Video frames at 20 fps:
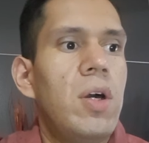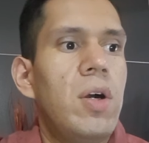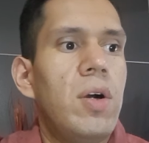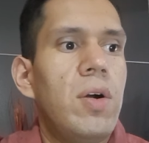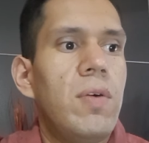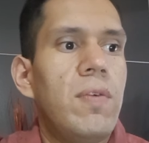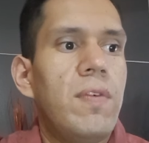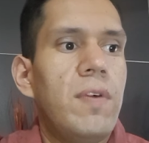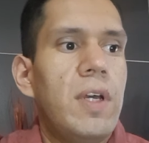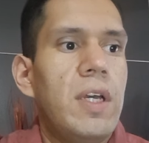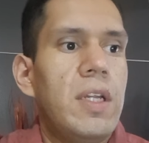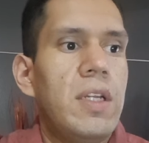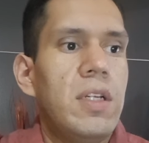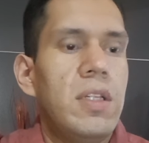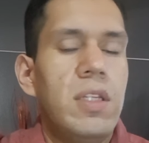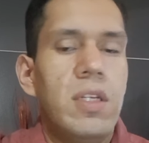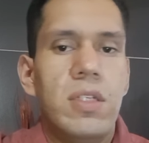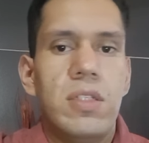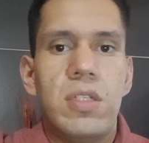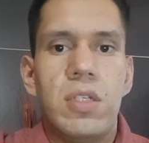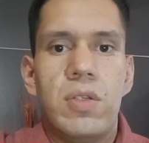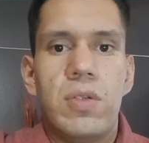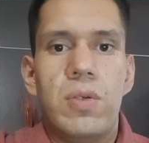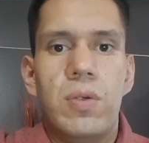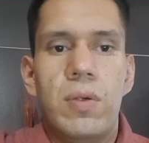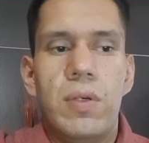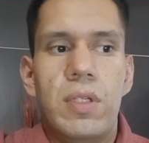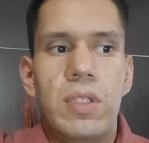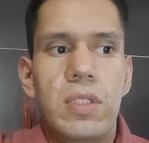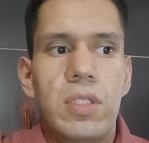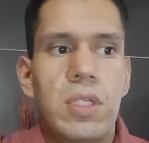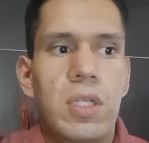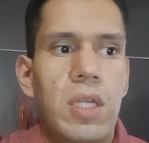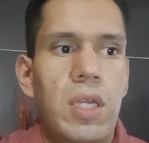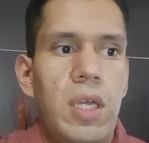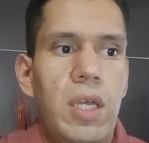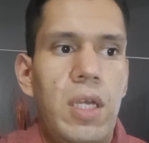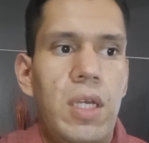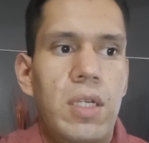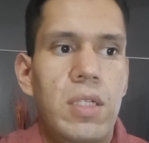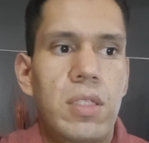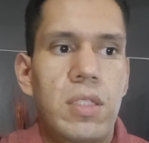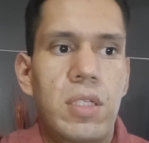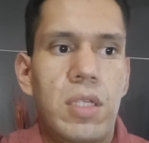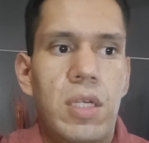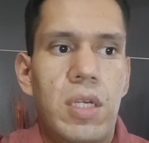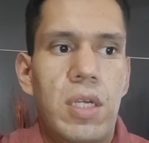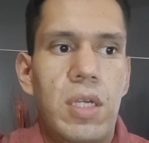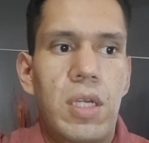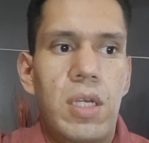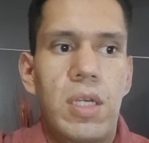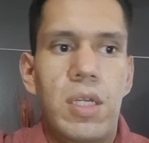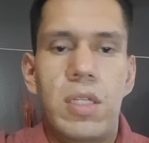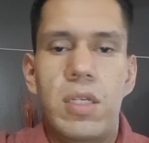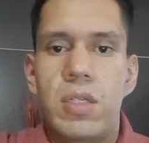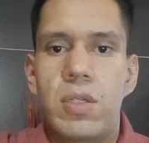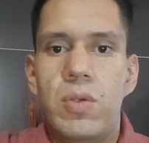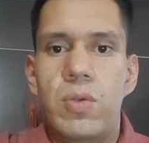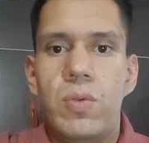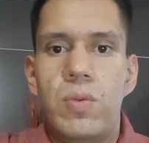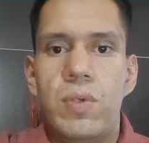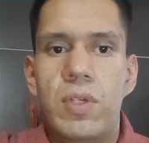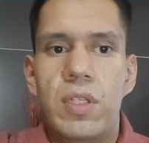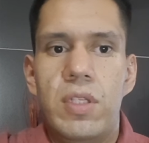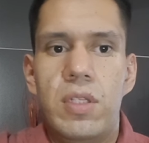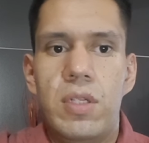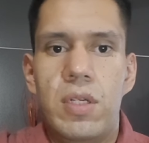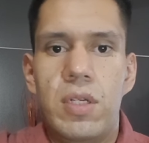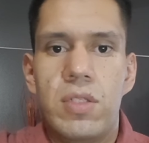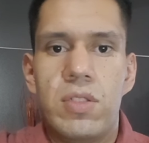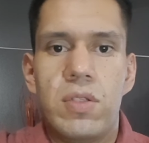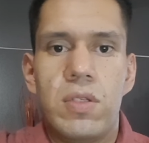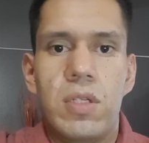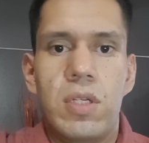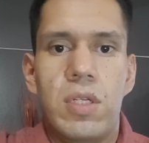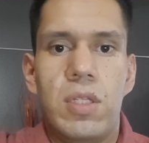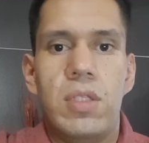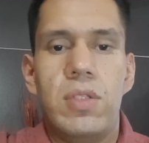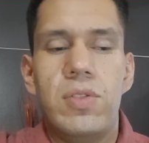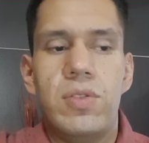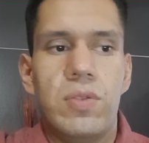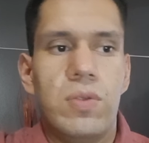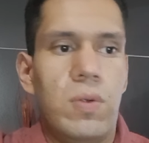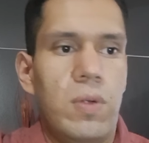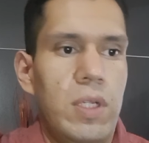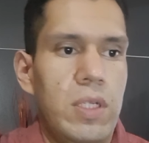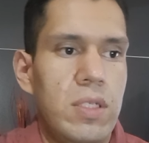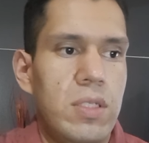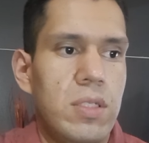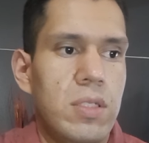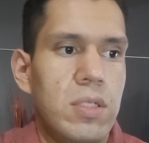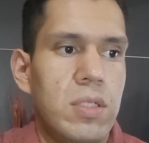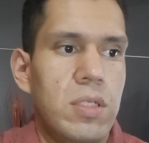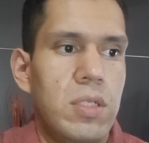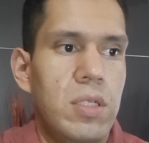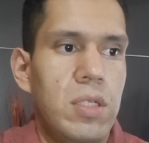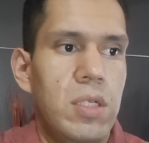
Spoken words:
of an electric current and an unidirectional stress.